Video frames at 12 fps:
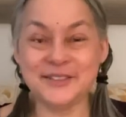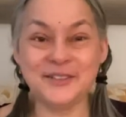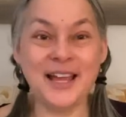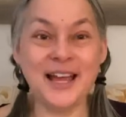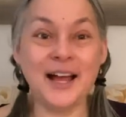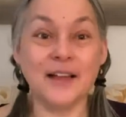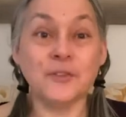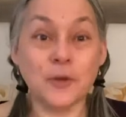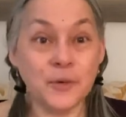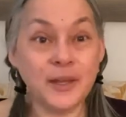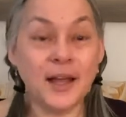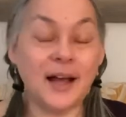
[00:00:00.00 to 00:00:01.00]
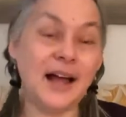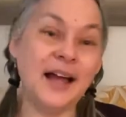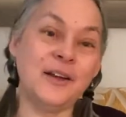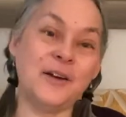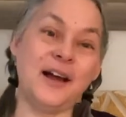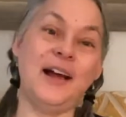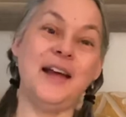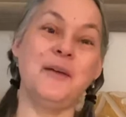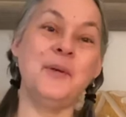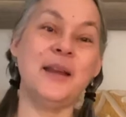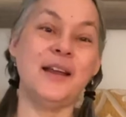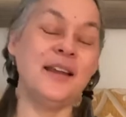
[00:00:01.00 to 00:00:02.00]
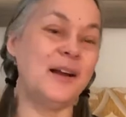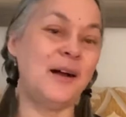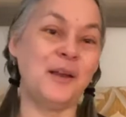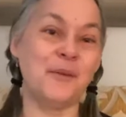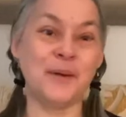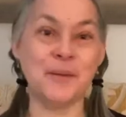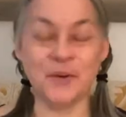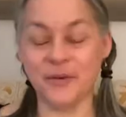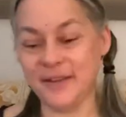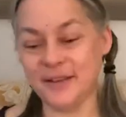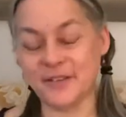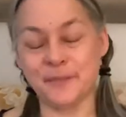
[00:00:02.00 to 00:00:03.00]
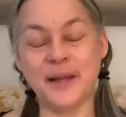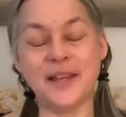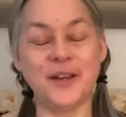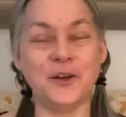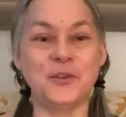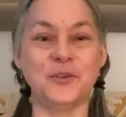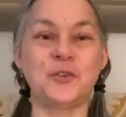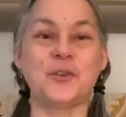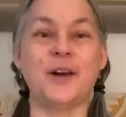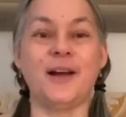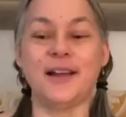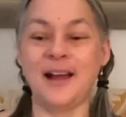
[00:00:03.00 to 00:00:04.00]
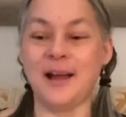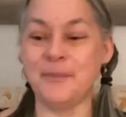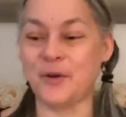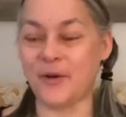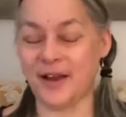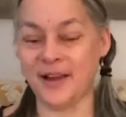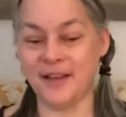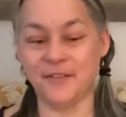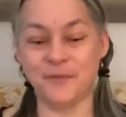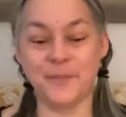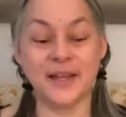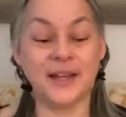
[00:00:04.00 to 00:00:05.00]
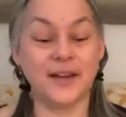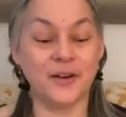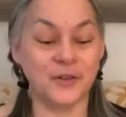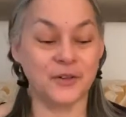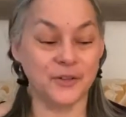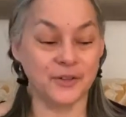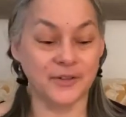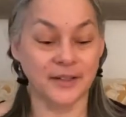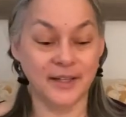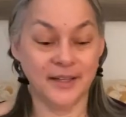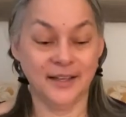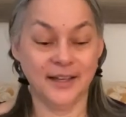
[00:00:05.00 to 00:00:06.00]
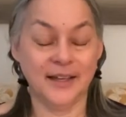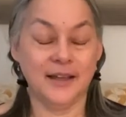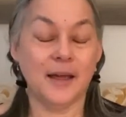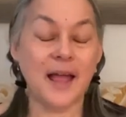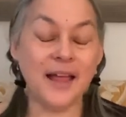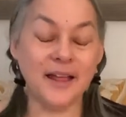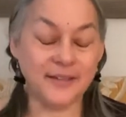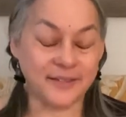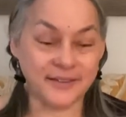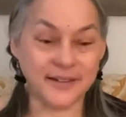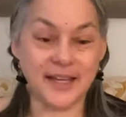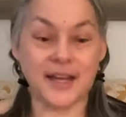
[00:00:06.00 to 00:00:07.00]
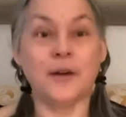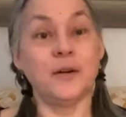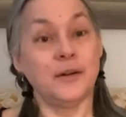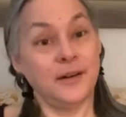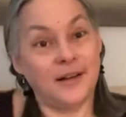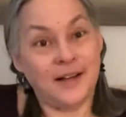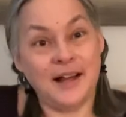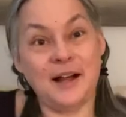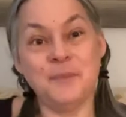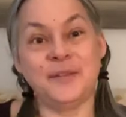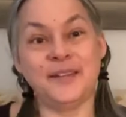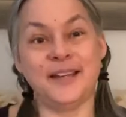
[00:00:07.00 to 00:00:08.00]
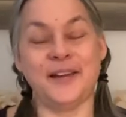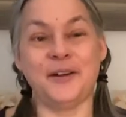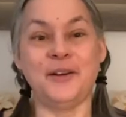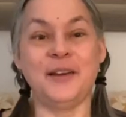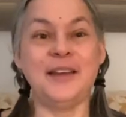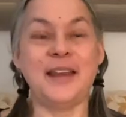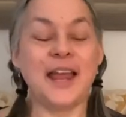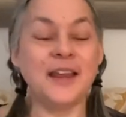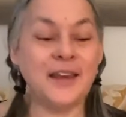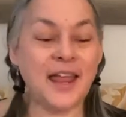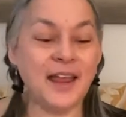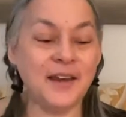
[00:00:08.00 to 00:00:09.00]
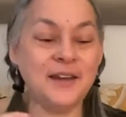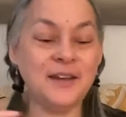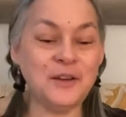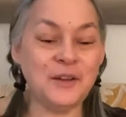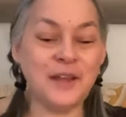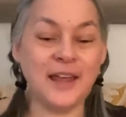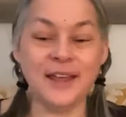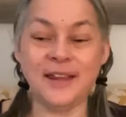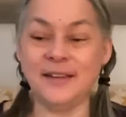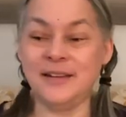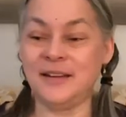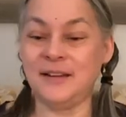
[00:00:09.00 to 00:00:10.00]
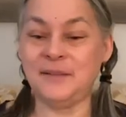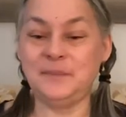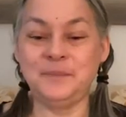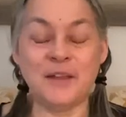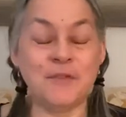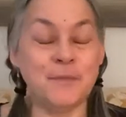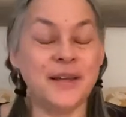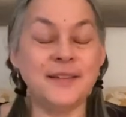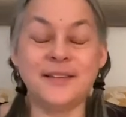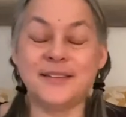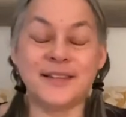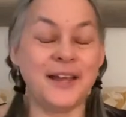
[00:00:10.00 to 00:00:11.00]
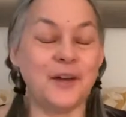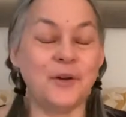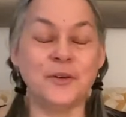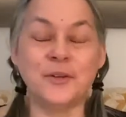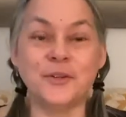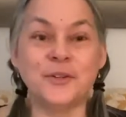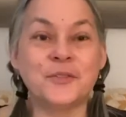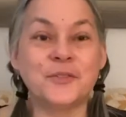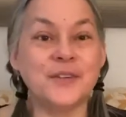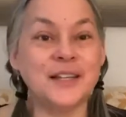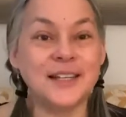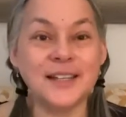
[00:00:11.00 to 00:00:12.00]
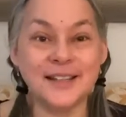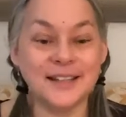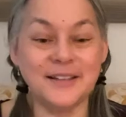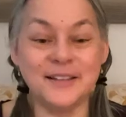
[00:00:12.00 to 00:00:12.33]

yeah, I went in all of my movies, and my character's crying, I'm crying. If my character's scared, I'm scared. And if my character is feeling